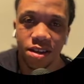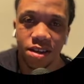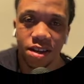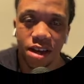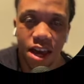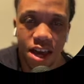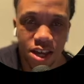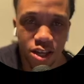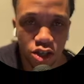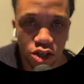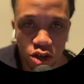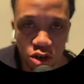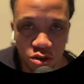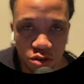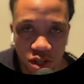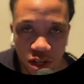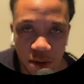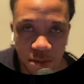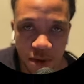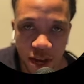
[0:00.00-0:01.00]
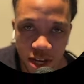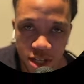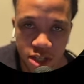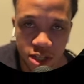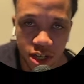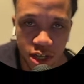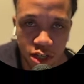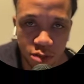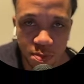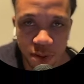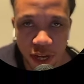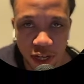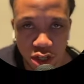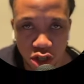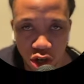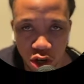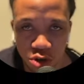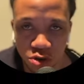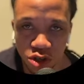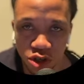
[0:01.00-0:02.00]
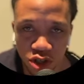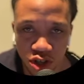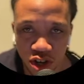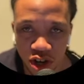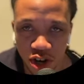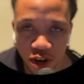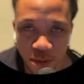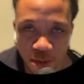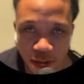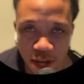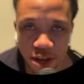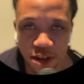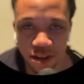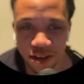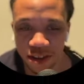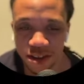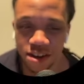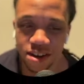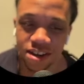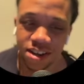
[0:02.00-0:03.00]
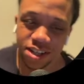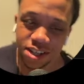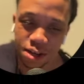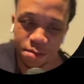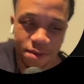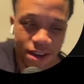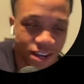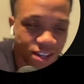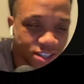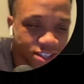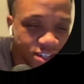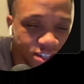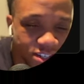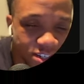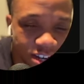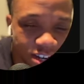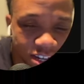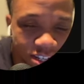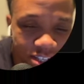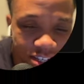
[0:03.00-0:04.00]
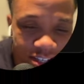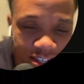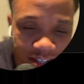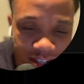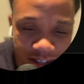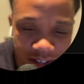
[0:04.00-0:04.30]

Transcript: Hey, church, I'm not suspect, church. You know what I mean? Let's get back into this content.